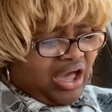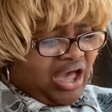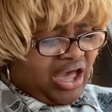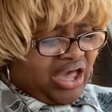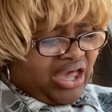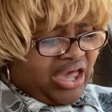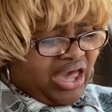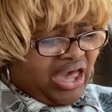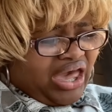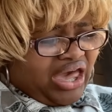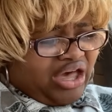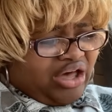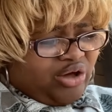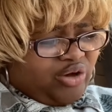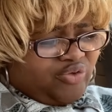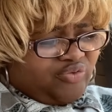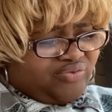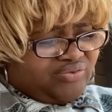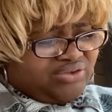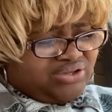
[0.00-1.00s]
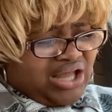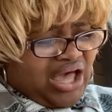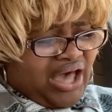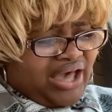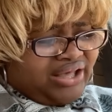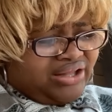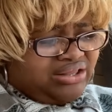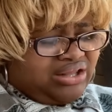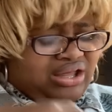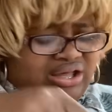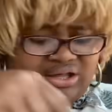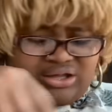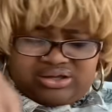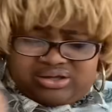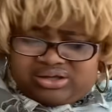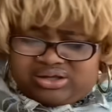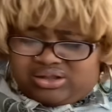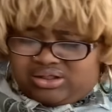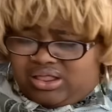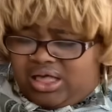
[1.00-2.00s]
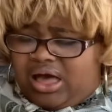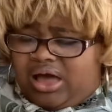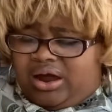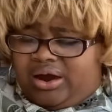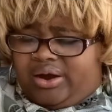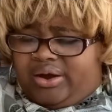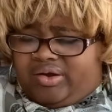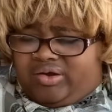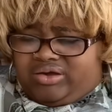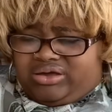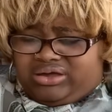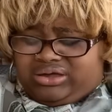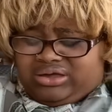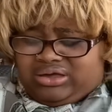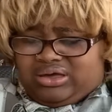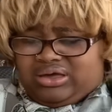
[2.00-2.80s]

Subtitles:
I have Nyla Clark,